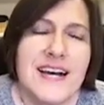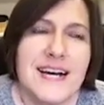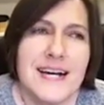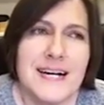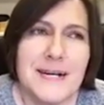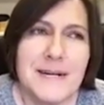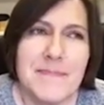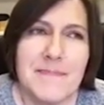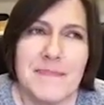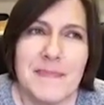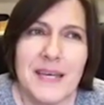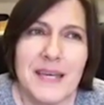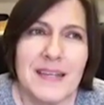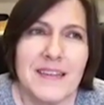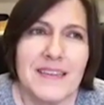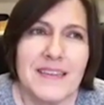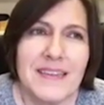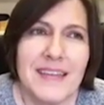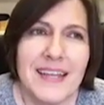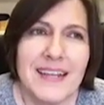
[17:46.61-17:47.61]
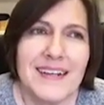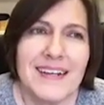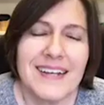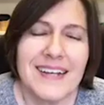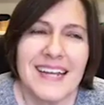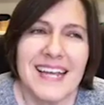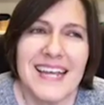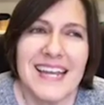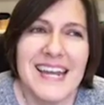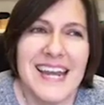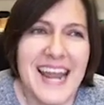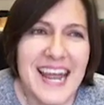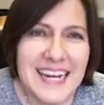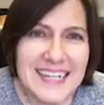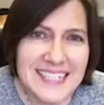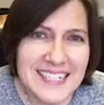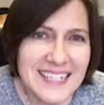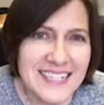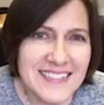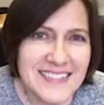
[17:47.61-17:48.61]
that
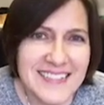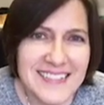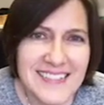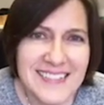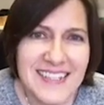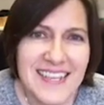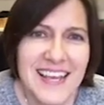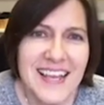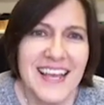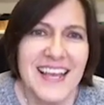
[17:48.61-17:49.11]
connect us